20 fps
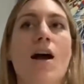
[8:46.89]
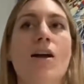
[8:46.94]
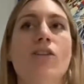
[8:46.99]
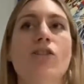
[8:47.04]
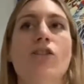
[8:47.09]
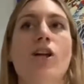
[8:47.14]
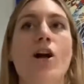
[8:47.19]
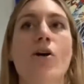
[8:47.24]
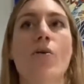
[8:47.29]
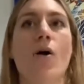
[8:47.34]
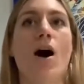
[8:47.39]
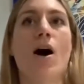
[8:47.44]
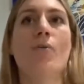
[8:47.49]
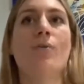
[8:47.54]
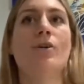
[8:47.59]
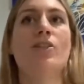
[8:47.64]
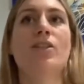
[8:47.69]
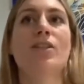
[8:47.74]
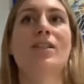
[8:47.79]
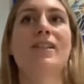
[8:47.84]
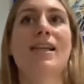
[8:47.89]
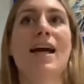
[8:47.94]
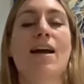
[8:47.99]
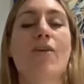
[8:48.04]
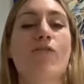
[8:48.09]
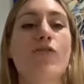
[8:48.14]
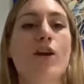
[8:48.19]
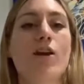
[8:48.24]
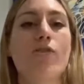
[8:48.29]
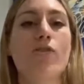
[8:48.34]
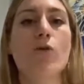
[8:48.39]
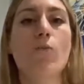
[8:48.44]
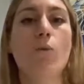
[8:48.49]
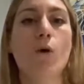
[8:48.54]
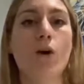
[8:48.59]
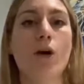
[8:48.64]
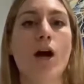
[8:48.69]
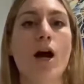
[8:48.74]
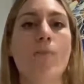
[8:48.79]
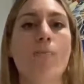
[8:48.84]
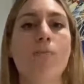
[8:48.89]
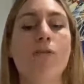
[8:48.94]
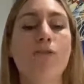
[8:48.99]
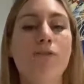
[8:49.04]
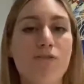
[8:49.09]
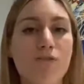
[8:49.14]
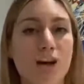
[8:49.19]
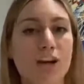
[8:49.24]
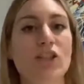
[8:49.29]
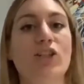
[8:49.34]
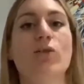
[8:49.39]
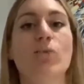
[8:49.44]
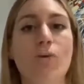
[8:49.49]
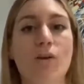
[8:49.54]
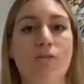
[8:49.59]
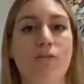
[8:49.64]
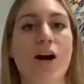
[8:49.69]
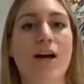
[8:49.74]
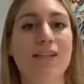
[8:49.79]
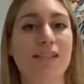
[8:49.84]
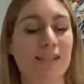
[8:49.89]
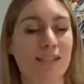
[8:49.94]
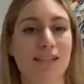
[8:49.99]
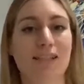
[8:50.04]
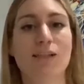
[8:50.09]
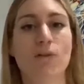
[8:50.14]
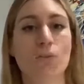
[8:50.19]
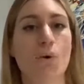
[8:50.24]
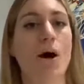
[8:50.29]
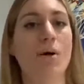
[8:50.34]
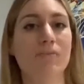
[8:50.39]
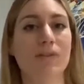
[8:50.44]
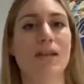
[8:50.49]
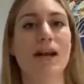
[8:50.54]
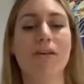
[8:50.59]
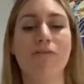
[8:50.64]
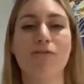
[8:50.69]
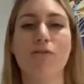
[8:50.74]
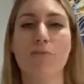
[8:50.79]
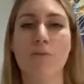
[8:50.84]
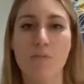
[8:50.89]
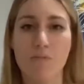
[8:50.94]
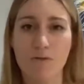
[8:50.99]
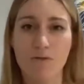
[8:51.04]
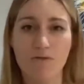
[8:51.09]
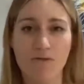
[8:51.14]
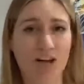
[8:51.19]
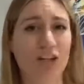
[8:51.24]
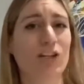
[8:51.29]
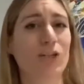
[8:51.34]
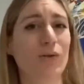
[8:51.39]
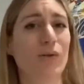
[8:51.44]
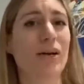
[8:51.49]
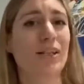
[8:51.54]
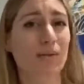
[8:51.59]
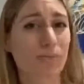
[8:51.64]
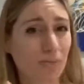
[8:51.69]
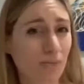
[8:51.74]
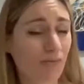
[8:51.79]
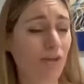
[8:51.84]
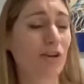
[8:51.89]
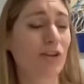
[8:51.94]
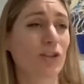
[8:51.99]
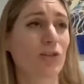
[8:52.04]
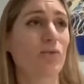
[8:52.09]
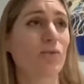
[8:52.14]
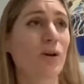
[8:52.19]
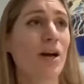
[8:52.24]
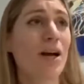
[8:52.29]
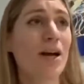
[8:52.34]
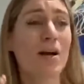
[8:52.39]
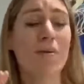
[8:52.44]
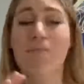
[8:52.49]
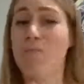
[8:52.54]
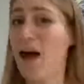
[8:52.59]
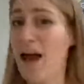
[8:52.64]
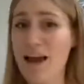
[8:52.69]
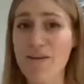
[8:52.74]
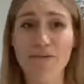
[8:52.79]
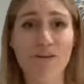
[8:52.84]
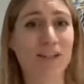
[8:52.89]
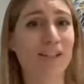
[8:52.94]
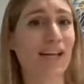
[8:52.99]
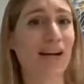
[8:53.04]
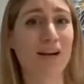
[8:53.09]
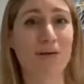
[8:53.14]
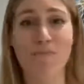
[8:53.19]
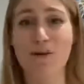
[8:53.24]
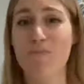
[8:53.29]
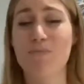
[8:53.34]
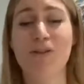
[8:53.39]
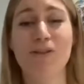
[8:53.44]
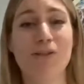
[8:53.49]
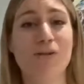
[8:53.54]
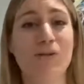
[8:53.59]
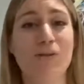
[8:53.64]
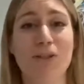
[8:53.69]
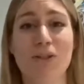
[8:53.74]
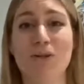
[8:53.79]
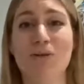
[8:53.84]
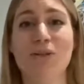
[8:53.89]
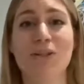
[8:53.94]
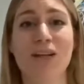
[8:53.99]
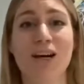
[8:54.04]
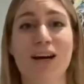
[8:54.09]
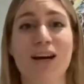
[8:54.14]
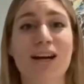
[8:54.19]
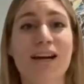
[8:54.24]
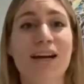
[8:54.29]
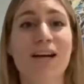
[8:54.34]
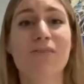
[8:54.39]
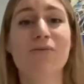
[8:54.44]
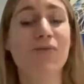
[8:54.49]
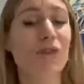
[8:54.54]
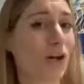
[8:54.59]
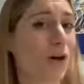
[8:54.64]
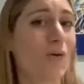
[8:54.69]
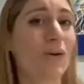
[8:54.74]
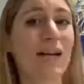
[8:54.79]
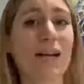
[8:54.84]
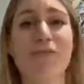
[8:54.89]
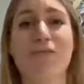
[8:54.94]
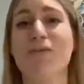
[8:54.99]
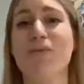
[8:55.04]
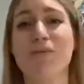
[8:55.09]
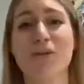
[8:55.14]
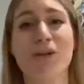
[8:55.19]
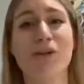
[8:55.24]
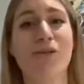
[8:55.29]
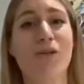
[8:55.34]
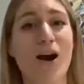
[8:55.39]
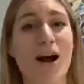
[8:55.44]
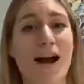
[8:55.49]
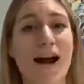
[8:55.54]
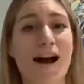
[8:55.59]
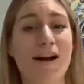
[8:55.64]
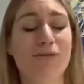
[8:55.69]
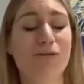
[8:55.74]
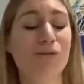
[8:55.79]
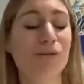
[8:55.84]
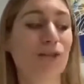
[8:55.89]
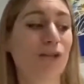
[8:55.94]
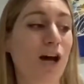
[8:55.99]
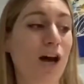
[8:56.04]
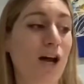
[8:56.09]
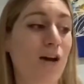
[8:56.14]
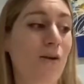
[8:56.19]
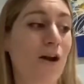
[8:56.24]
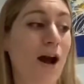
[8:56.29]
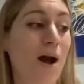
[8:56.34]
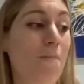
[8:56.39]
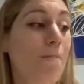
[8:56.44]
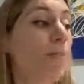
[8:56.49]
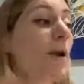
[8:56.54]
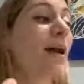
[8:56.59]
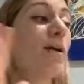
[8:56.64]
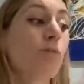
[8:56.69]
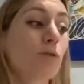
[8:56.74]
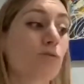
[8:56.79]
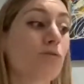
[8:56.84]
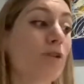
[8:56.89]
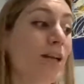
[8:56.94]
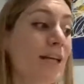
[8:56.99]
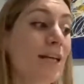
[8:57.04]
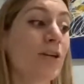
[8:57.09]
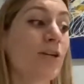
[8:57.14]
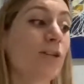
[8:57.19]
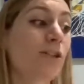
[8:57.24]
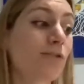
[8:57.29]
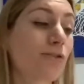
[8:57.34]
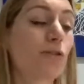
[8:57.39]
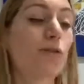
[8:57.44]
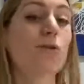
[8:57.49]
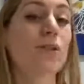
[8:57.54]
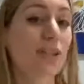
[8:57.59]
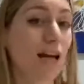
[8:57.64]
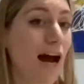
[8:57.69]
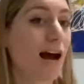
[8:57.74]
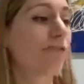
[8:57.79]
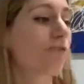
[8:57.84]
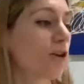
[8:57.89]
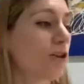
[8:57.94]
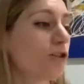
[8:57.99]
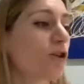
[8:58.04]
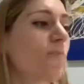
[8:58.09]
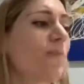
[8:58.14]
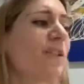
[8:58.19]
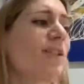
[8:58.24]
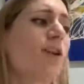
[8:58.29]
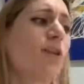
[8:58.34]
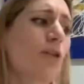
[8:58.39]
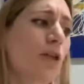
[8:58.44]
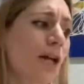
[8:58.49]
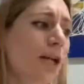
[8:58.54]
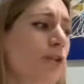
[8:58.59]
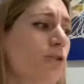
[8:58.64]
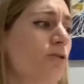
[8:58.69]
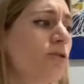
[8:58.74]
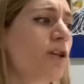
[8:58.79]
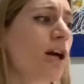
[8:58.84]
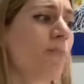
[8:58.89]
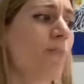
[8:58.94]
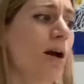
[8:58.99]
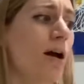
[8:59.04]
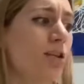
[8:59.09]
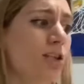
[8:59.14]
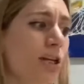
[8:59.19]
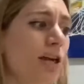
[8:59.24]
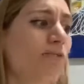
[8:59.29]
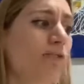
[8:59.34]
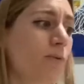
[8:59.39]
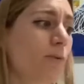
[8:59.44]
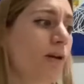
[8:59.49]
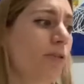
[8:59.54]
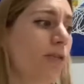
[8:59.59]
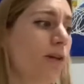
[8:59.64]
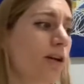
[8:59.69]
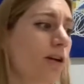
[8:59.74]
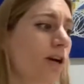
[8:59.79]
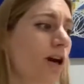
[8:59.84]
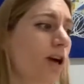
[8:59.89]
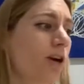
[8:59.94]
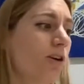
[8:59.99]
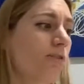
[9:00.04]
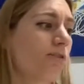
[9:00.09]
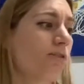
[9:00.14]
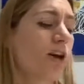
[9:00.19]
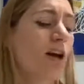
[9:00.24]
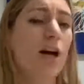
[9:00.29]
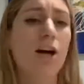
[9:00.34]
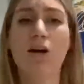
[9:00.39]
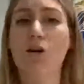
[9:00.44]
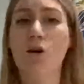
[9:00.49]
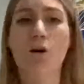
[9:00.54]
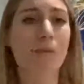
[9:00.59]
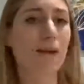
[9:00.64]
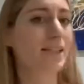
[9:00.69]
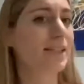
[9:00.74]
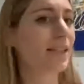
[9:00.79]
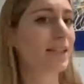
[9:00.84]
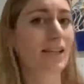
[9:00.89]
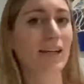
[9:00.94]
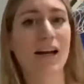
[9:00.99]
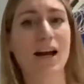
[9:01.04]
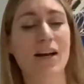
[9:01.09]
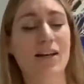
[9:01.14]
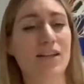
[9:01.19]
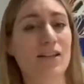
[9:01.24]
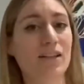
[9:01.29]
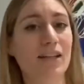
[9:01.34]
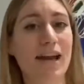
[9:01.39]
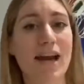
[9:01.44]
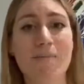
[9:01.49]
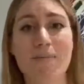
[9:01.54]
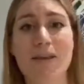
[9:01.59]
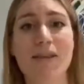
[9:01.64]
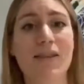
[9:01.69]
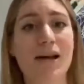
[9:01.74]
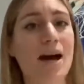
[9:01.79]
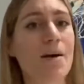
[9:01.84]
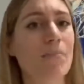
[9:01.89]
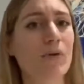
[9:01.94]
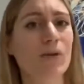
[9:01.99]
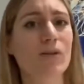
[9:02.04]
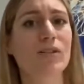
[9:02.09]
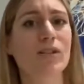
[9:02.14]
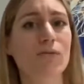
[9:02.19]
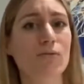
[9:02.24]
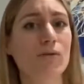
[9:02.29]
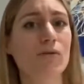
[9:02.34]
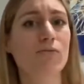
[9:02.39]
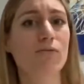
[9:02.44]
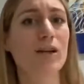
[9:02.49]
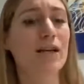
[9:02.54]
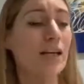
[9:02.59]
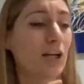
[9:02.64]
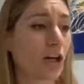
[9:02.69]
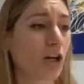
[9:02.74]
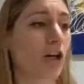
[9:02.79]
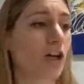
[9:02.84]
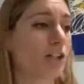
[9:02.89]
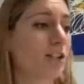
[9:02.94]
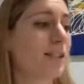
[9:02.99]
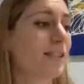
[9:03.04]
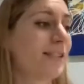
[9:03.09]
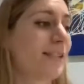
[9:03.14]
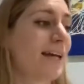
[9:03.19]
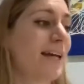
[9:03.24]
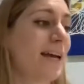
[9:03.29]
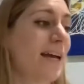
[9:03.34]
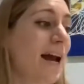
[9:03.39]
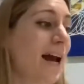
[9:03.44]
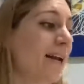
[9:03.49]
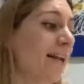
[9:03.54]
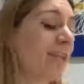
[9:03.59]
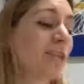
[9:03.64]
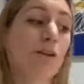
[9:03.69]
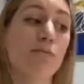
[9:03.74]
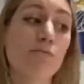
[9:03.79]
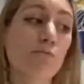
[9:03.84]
So I would just say, if you want a professional advice, this is what I'm saying from a professional, as a professional behaviourist and a puppy school tutor, don't leave them to cry out. So, but it was really useful to have those comments. So thank you so much, everyone that kind of commented and came in there, because it was really good to see. And it's a